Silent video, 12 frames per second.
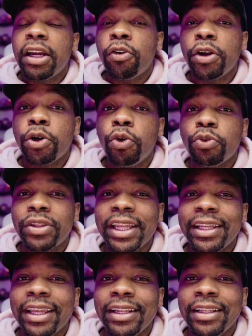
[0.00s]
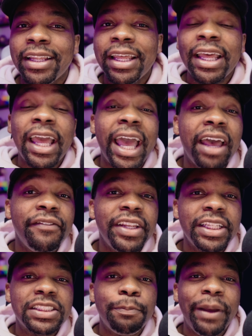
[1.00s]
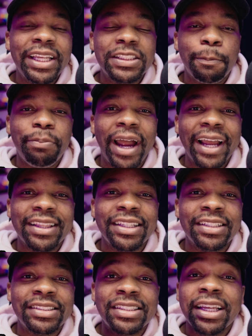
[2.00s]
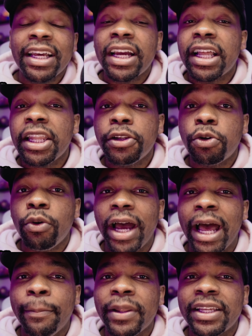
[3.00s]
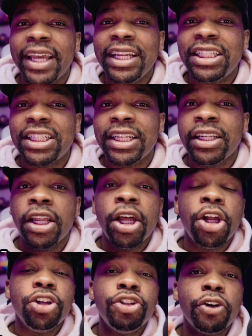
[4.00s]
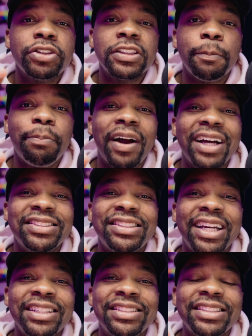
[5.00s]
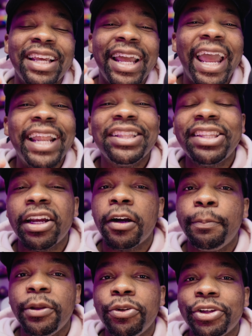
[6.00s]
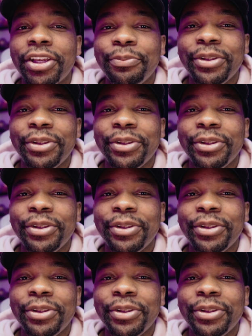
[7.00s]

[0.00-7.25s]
critical thinking, evidence-based practice, clinical application, nursing process, and therapeutic